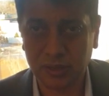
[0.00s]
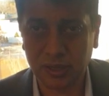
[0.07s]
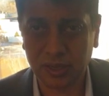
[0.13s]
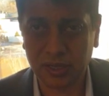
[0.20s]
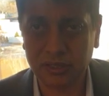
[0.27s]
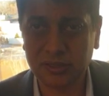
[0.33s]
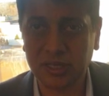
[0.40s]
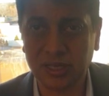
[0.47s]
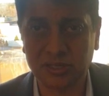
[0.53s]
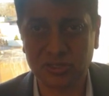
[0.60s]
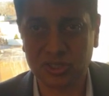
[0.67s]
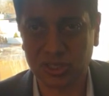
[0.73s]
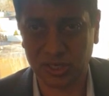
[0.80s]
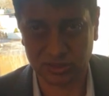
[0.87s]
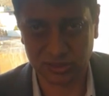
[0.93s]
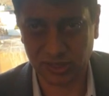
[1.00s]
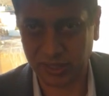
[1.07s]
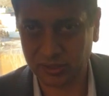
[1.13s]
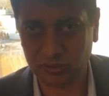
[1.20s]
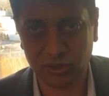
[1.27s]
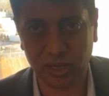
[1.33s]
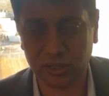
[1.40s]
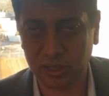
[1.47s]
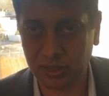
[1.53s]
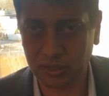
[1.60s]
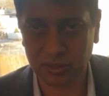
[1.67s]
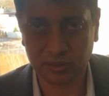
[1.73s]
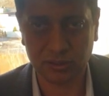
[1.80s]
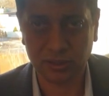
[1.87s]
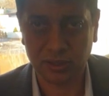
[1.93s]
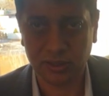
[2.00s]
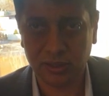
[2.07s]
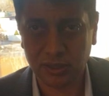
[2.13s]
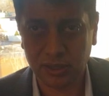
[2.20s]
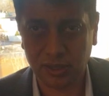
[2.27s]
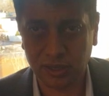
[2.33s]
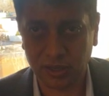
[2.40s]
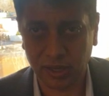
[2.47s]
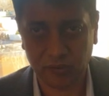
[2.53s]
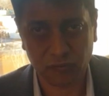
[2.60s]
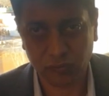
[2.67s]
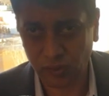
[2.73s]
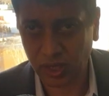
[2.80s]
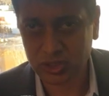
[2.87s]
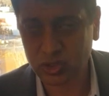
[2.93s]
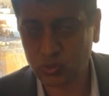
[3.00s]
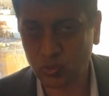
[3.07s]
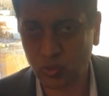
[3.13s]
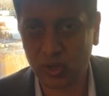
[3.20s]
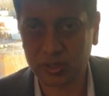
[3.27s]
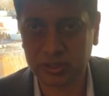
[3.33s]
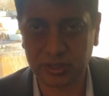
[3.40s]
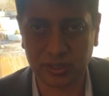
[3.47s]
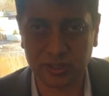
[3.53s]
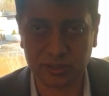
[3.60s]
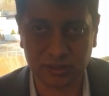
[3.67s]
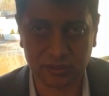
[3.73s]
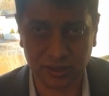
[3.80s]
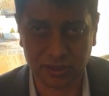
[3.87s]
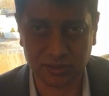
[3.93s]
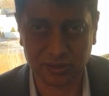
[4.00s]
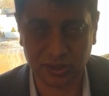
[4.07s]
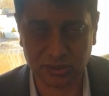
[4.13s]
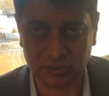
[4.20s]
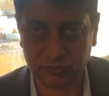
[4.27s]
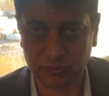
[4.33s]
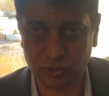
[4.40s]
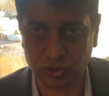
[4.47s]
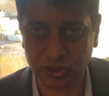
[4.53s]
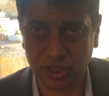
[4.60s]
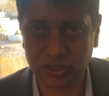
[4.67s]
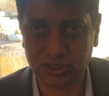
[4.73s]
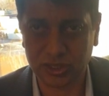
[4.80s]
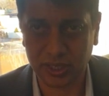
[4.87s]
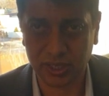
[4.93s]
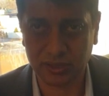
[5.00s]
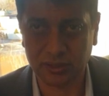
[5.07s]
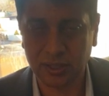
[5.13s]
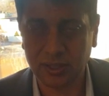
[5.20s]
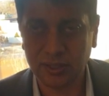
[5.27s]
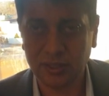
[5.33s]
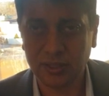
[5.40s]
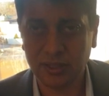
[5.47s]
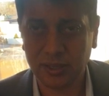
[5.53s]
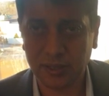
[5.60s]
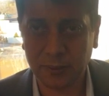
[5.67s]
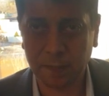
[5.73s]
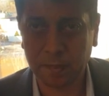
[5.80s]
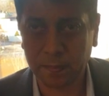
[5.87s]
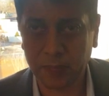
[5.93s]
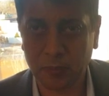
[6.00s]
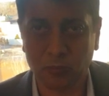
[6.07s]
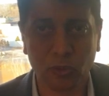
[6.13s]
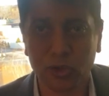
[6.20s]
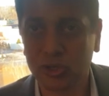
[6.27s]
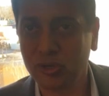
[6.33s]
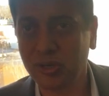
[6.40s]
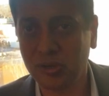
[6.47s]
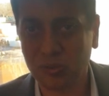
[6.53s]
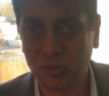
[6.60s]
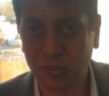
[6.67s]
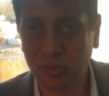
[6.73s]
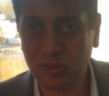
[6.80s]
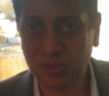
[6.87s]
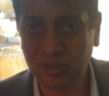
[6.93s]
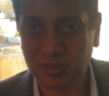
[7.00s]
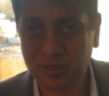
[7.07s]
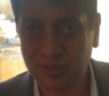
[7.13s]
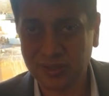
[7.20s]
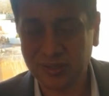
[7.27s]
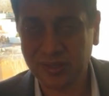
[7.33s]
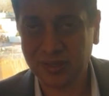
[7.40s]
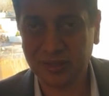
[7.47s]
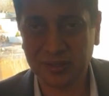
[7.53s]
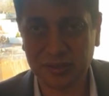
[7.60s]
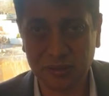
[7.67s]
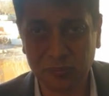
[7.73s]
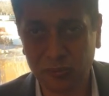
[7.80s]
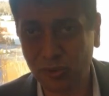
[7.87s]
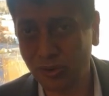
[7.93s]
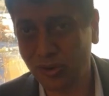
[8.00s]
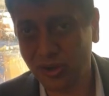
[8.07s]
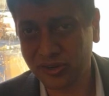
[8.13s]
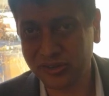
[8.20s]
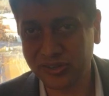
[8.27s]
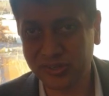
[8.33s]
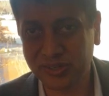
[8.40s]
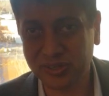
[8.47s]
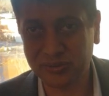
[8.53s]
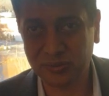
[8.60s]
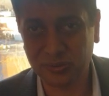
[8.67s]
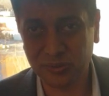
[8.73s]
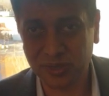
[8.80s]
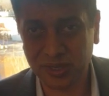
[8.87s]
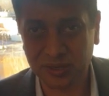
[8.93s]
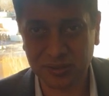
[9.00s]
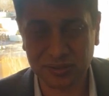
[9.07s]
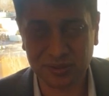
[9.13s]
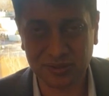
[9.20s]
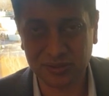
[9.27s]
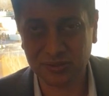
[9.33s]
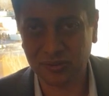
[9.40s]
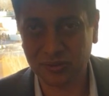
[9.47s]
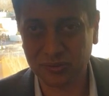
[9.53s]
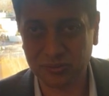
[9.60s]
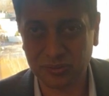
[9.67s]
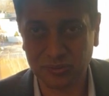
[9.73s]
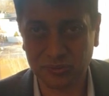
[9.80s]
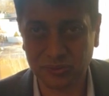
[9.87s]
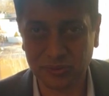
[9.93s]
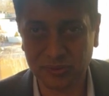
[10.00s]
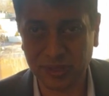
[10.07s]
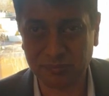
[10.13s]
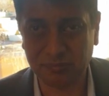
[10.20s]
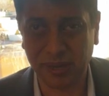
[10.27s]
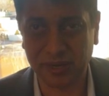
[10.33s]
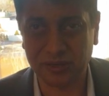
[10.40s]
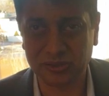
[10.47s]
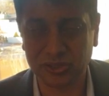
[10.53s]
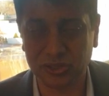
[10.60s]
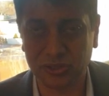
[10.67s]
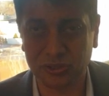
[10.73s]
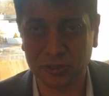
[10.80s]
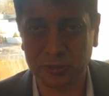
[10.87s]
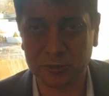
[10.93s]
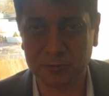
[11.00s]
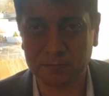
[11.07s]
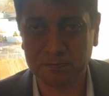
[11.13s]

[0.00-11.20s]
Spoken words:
anything in stress, like running, like fast walking and things of those nature. And the more you can hold, the more longer you can go, and you can manage your